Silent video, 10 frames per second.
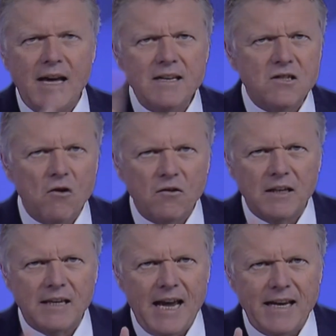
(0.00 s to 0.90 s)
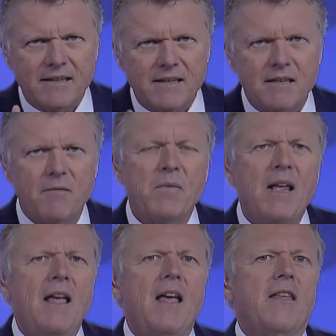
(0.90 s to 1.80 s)
That is not the case.
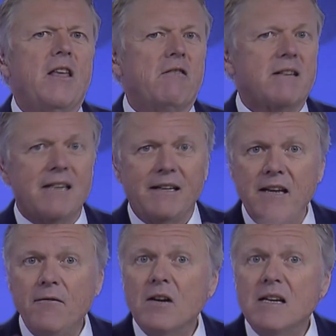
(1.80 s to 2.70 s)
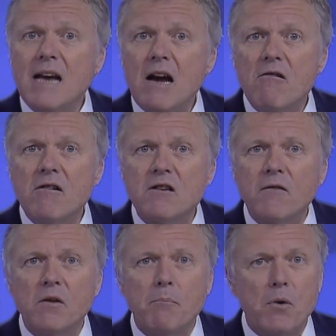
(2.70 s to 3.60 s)
There are significant
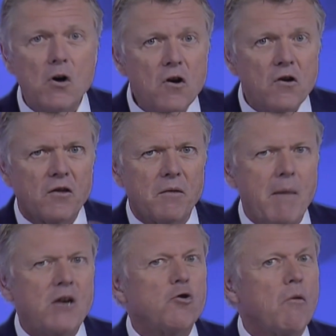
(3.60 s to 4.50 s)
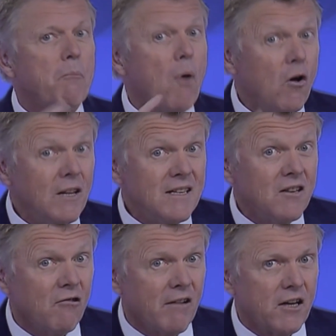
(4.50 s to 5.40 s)
areas of the Perth
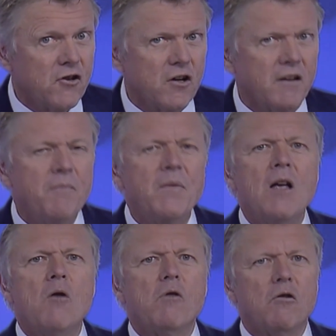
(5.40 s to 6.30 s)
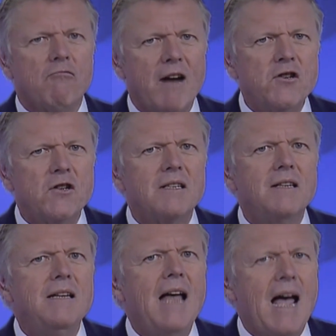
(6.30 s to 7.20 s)
metropolitan region with
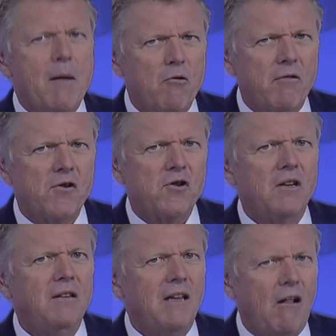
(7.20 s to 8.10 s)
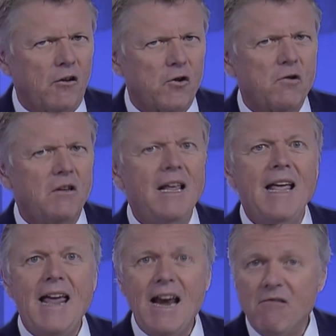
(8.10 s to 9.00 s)
registered Aboriginal cultural
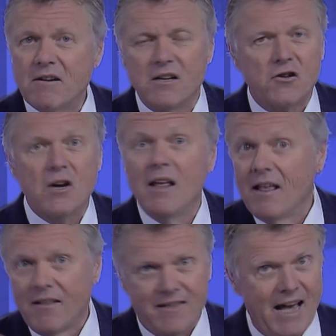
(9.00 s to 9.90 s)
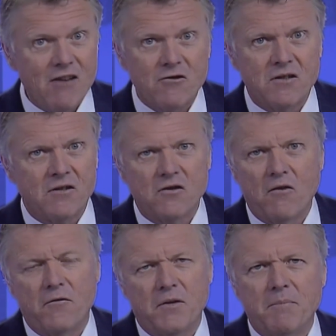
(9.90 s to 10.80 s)
heritage,
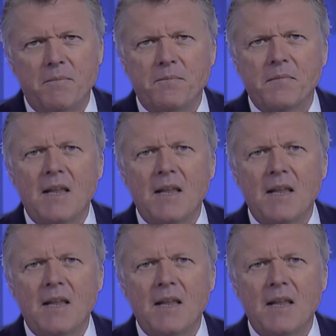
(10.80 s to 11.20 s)
thousands of them.